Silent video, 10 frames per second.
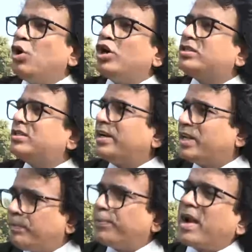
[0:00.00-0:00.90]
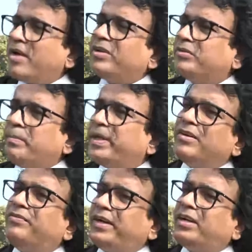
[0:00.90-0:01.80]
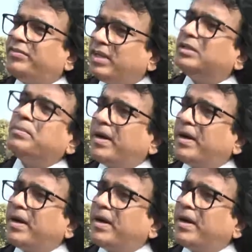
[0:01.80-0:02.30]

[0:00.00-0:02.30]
was deprived of the benefit of